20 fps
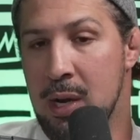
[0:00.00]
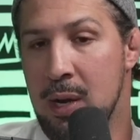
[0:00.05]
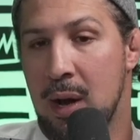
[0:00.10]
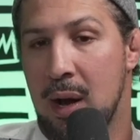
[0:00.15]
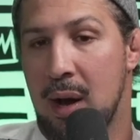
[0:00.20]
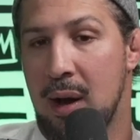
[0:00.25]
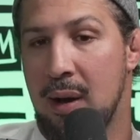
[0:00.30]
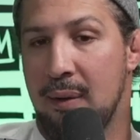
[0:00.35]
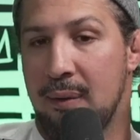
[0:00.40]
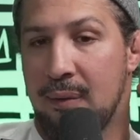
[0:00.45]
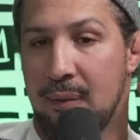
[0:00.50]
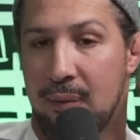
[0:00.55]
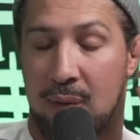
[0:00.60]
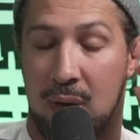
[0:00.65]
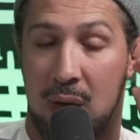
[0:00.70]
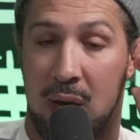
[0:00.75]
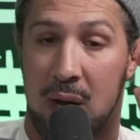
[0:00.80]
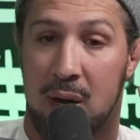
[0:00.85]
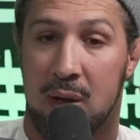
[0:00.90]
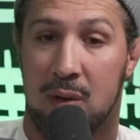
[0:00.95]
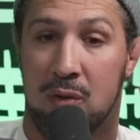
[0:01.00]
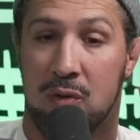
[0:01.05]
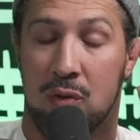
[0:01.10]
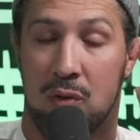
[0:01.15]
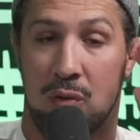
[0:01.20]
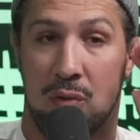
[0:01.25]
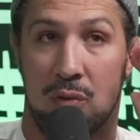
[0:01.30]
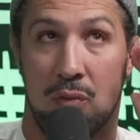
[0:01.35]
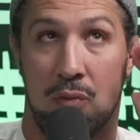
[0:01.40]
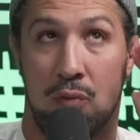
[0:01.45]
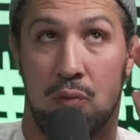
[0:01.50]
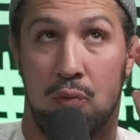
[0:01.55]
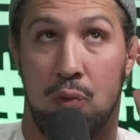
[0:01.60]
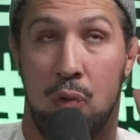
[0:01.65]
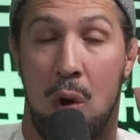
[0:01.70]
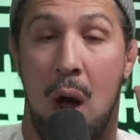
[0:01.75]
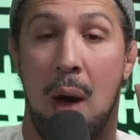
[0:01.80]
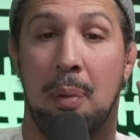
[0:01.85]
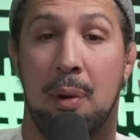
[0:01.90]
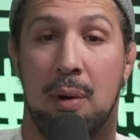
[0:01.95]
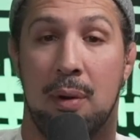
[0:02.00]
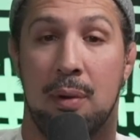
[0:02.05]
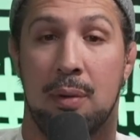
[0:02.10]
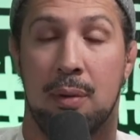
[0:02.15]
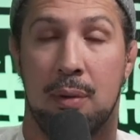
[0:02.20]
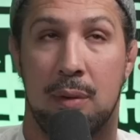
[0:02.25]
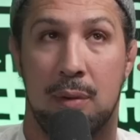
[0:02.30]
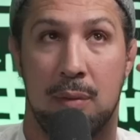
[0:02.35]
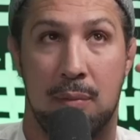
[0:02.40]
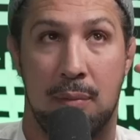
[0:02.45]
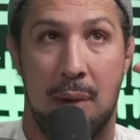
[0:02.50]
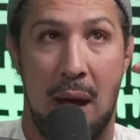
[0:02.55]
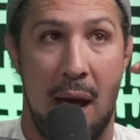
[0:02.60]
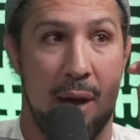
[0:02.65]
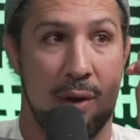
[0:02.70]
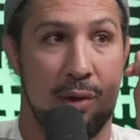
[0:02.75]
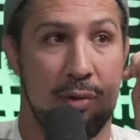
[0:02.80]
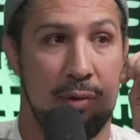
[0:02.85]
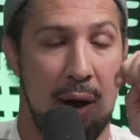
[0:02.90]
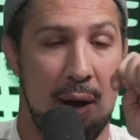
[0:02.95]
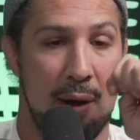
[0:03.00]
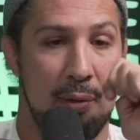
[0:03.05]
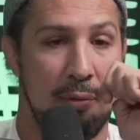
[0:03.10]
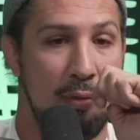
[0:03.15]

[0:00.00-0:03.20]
uh, in his rubber match, right?